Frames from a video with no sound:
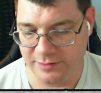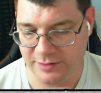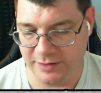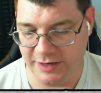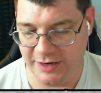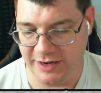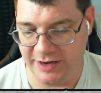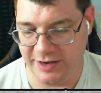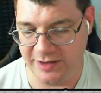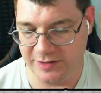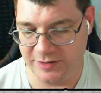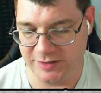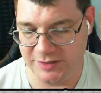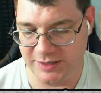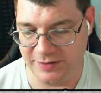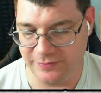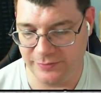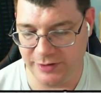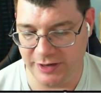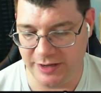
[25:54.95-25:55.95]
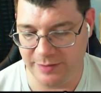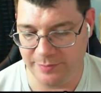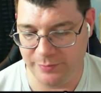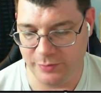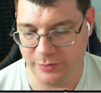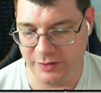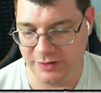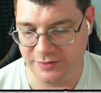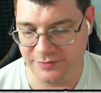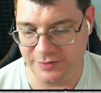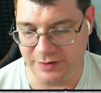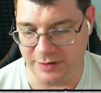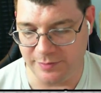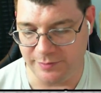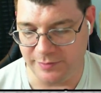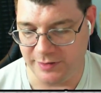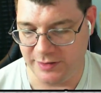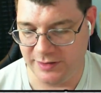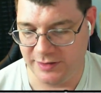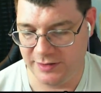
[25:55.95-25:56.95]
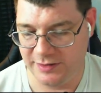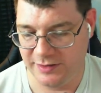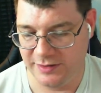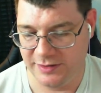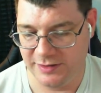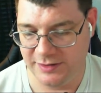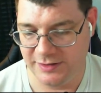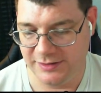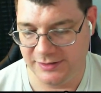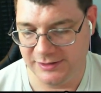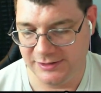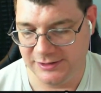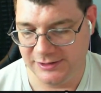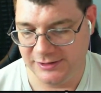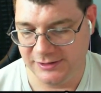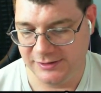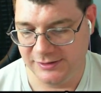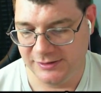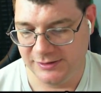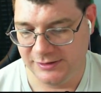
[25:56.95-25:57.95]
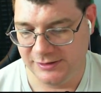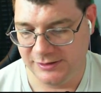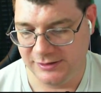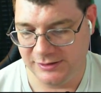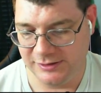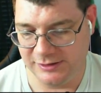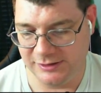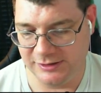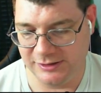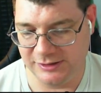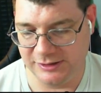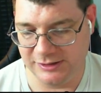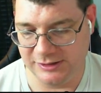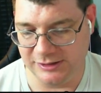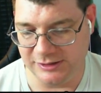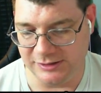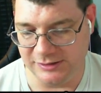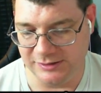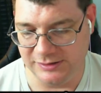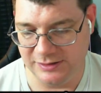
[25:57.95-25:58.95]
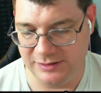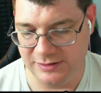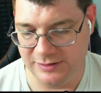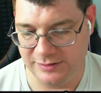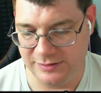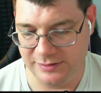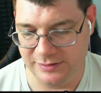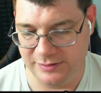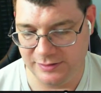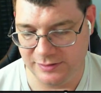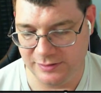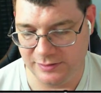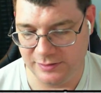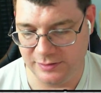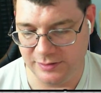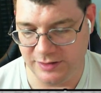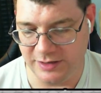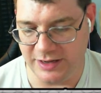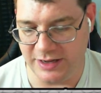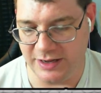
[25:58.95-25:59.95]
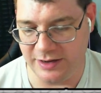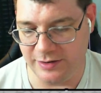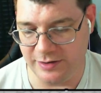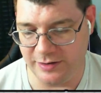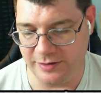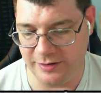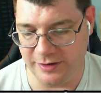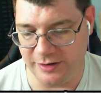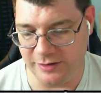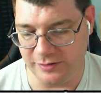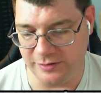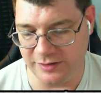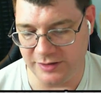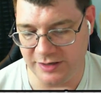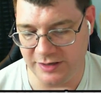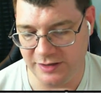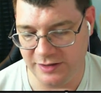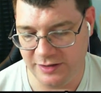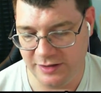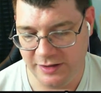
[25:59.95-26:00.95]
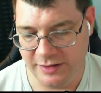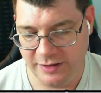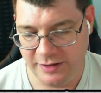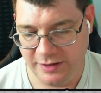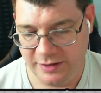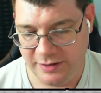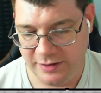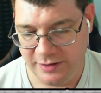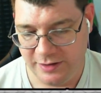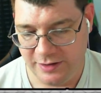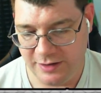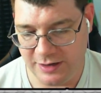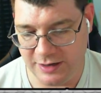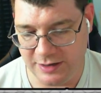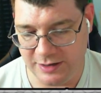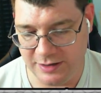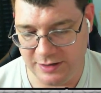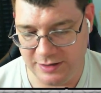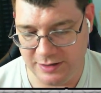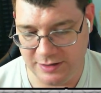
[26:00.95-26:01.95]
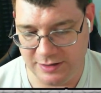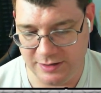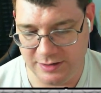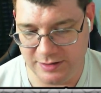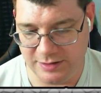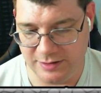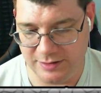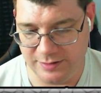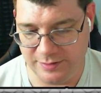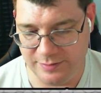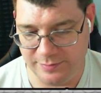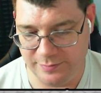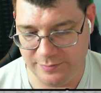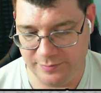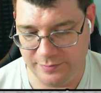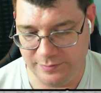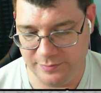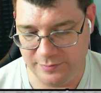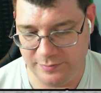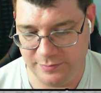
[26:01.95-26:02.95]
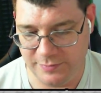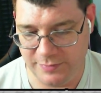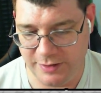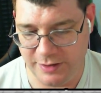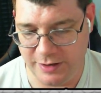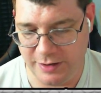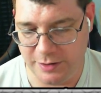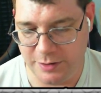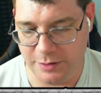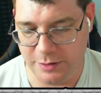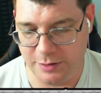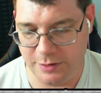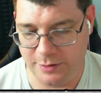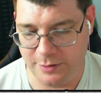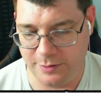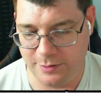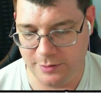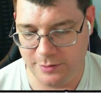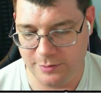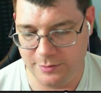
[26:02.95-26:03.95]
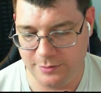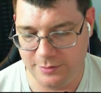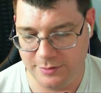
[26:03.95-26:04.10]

Any other stuff we get points from. Ah. Uh, yeah, I already looked at... Um, no.